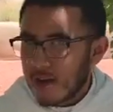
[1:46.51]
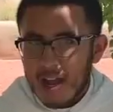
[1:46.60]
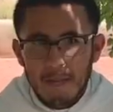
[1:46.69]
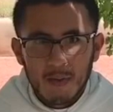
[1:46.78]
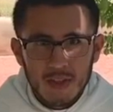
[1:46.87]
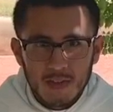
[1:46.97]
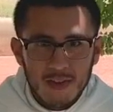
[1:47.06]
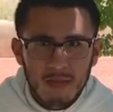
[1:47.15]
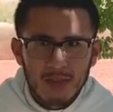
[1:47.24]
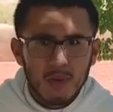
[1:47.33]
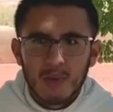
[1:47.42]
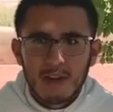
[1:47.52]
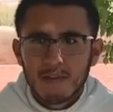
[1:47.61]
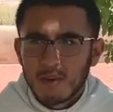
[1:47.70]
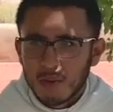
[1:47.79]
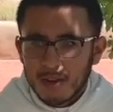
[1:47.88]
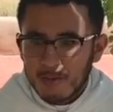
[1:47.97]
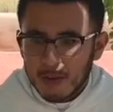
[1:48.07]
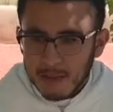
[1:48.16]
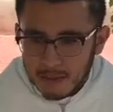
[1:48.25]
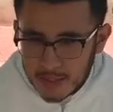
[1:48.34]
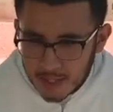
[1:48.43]
are happy with your family, whatever
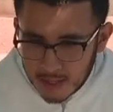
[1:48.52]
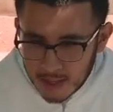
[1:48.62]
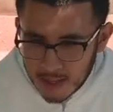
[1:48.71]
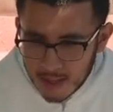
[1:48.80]
it may be.